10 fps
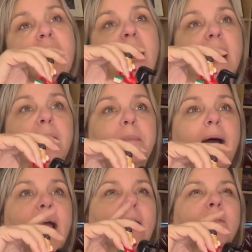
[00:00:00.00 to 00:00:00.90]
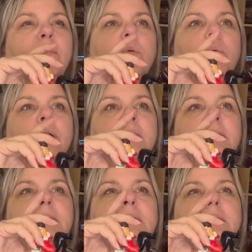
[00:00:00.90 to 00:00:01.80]
I have
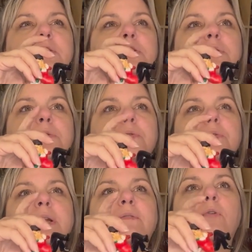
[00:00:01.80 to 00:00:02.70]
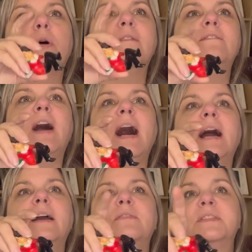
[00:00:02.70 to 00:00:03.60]
1, 2, 3, 4,
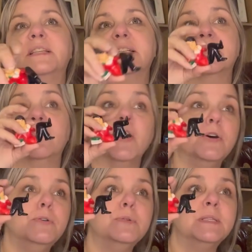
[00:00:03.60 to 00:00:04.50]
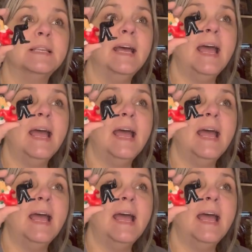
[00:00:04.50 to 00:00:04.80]
5, 6 of those.